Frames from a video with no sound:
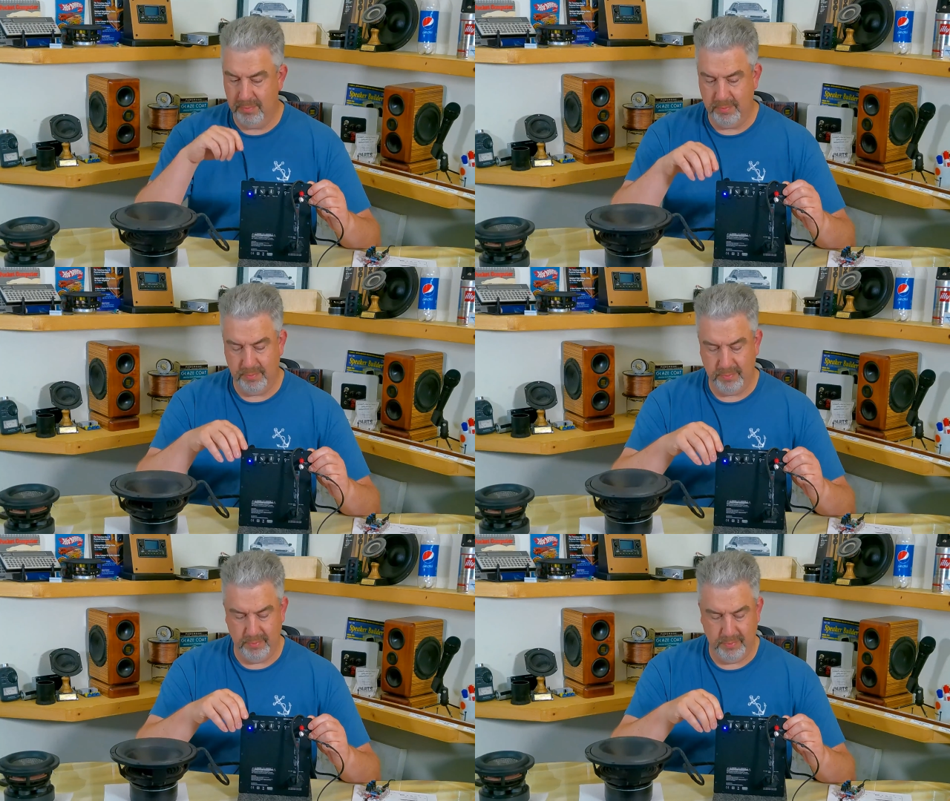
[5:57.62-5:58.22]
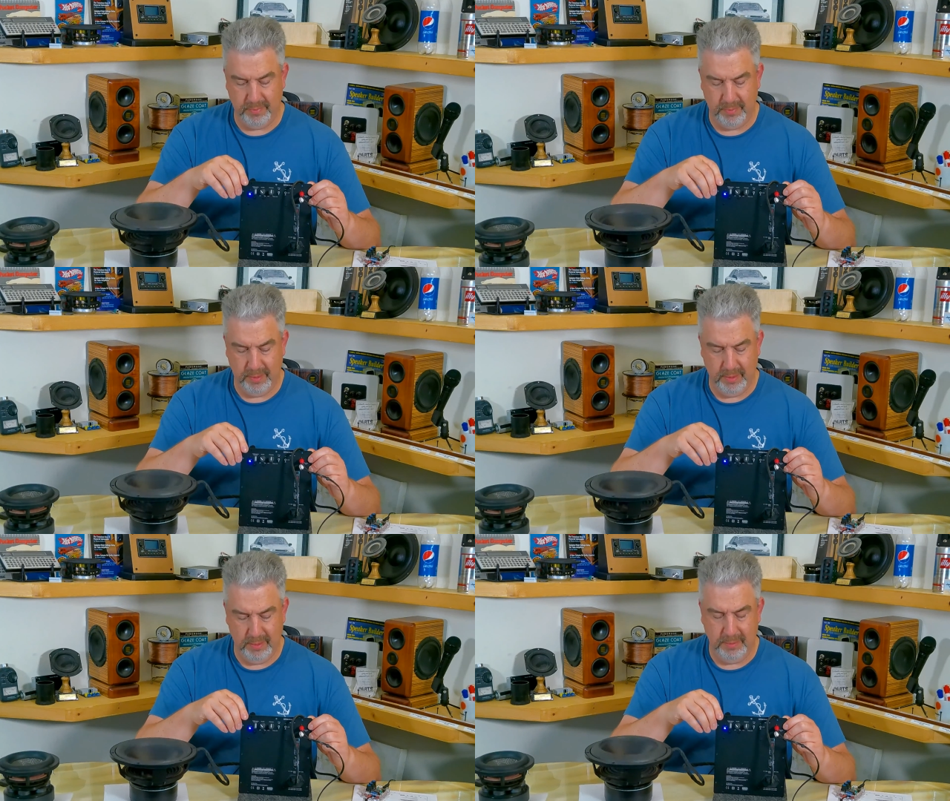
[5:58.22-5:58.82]

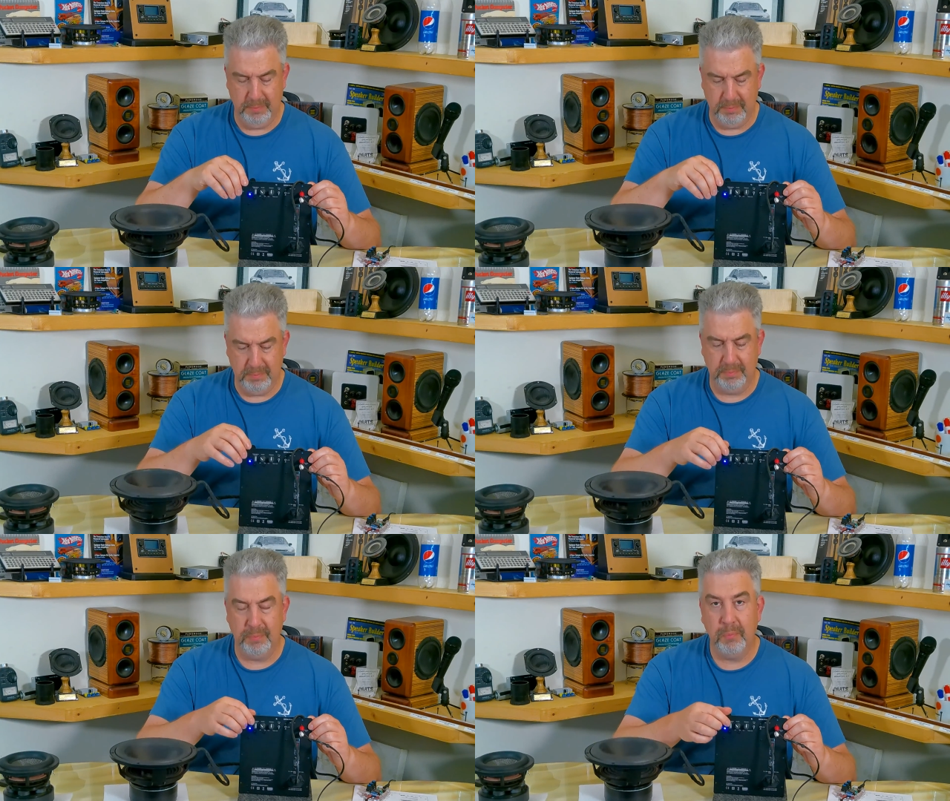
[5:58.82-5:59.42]
(no one is talking)